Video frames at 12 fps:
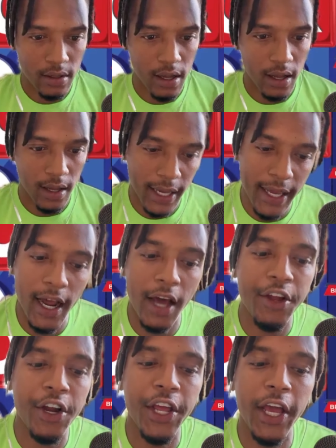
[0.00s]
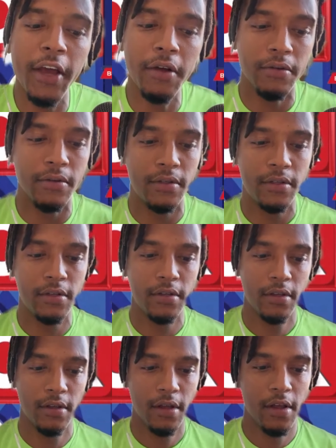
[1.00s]
In other news,
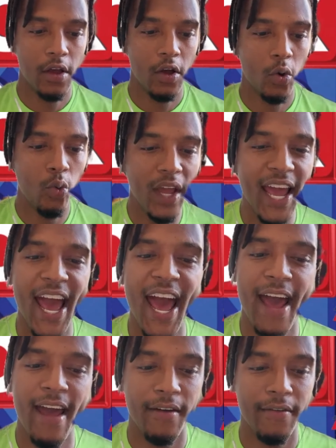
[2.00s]
we have